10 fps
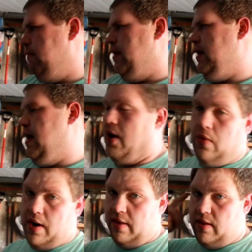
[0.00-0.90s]
but I
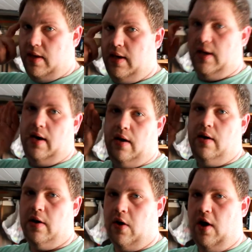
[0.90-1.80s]
wanted the
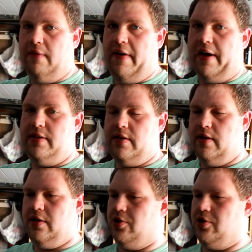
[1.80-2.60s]
convex